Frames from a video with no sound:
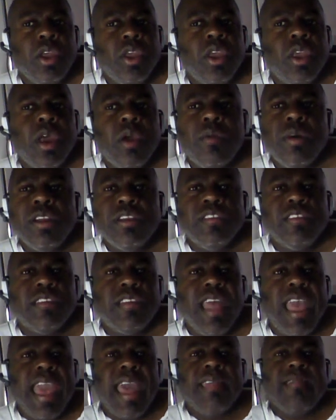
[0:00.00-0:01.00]
You know,
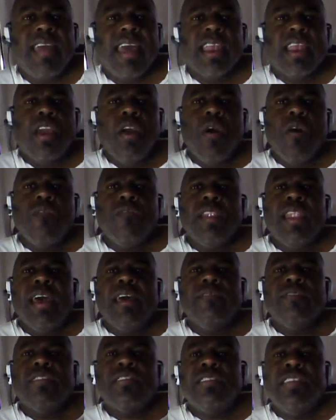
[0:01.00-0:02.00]
understand that
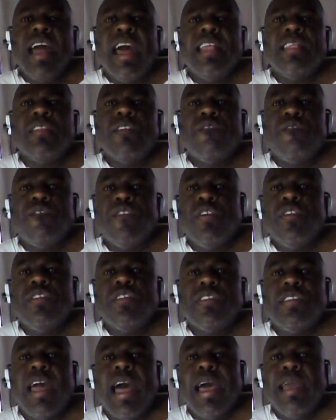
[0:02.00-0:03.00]
Kovalev is not the
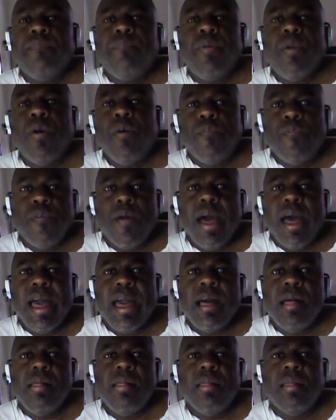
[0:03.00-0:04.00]
first high
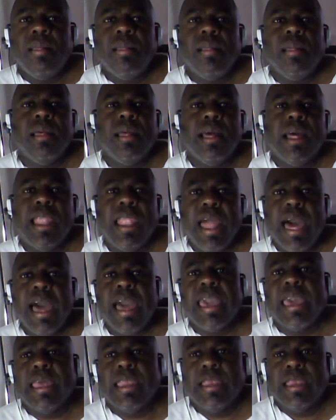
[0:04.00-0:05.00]
profile
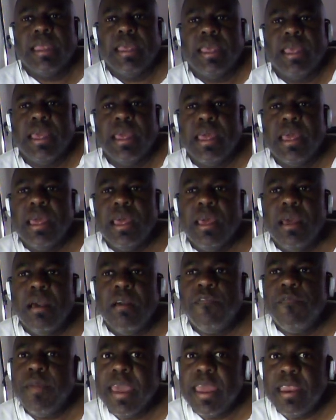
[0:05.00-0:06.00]
client
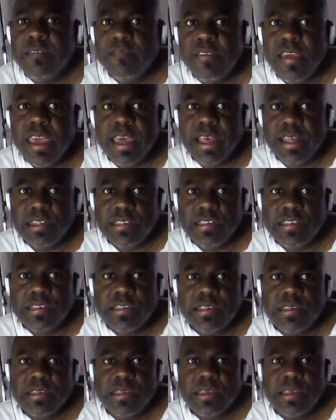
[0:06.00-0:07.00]
of main
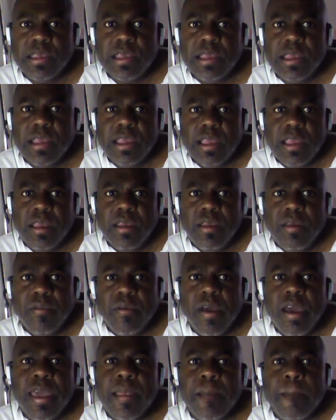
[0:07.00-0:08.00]
events,
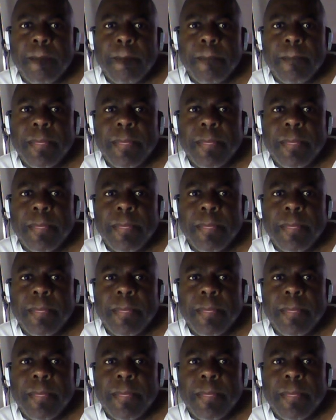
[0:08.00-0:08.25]
right?